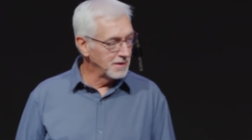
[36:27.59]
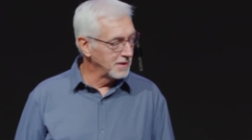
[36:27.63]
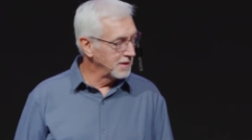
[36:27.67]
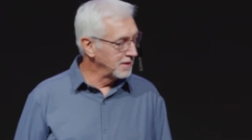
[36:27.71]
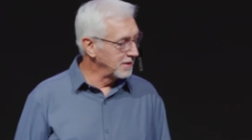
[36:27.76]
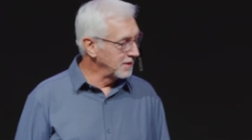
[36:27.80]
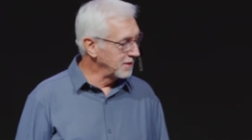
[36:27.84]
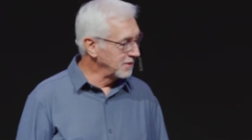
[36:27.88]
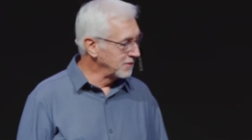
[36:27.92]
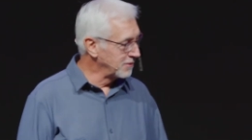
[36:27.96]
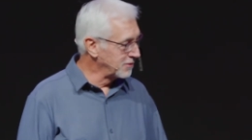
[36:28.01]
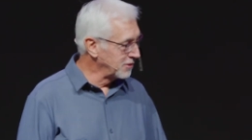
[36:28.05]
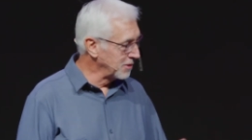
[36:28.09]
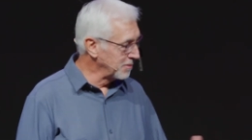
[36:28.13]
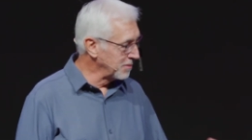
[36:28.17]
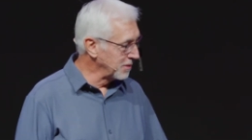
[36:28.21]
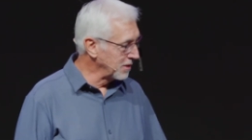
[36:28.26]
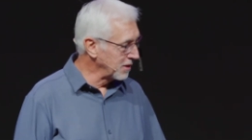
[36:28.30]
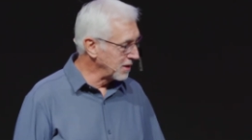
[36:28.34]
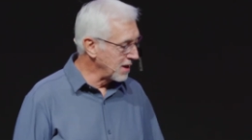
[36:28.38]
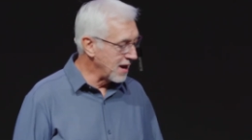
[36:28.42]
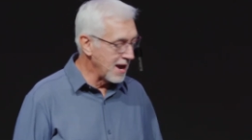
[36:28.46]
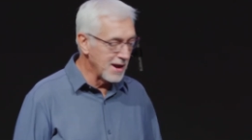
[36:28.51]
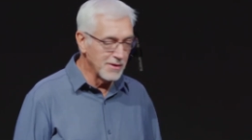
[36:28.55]
And then Tim
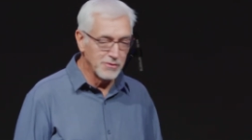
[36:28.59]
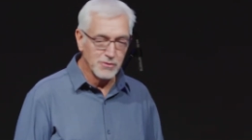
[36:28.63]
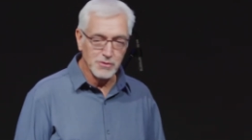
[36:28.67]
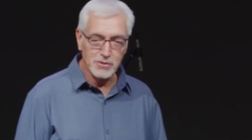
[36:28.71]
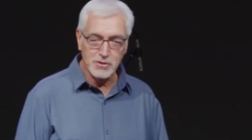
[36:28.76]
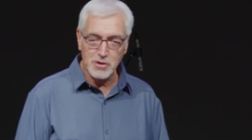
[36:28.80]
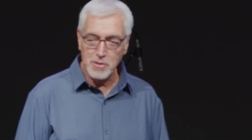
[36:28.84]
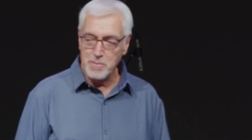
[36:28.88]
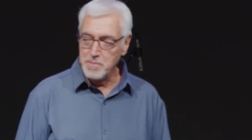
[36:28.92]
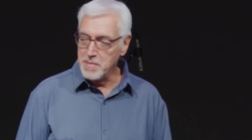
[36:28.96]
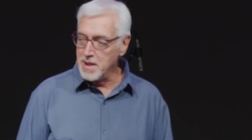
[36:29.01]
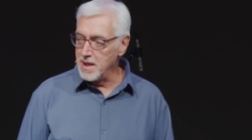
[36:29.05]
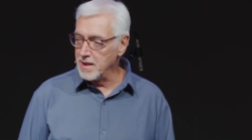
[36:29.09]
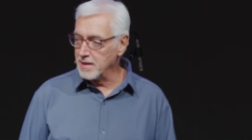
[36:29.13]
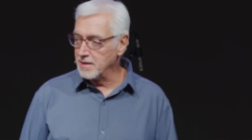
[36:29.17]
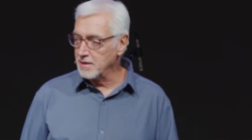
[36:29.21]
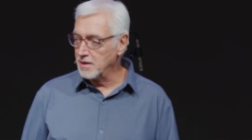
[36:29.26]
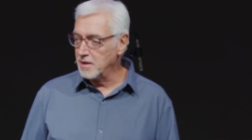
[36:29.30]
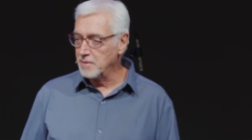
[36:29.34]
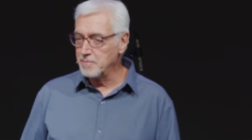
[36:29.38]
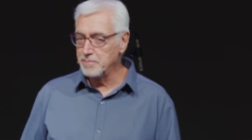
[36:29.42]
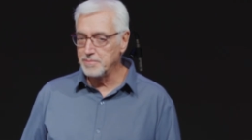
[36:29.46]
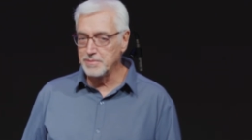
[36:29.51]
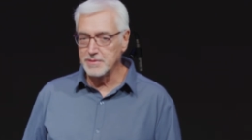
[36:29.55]
and the guys will come back
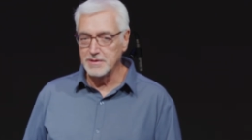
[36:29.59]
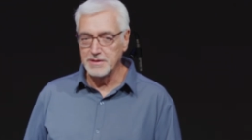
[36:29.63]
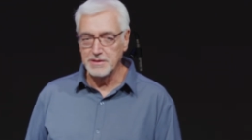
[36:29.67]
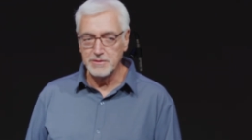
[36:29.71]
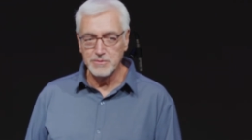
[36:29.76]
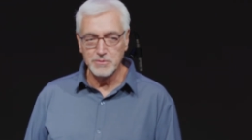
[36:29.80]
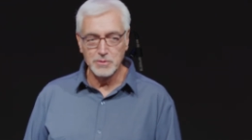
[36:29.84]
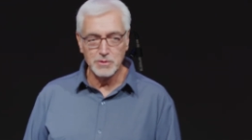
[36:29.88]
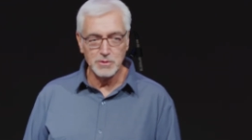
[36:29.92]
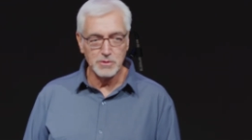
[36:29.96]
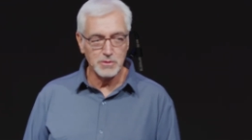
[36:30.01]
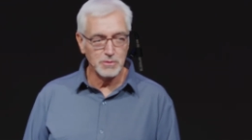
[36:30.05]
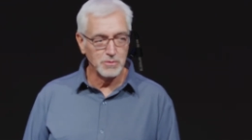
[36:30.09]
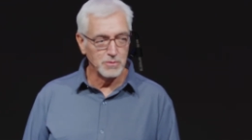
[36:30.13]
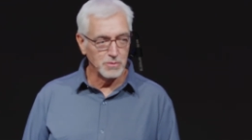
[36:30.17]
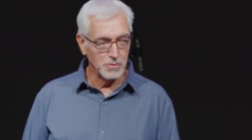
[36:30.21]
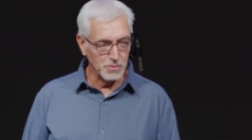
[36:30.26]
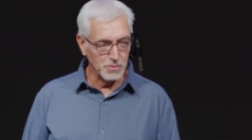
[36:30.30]
up and we'll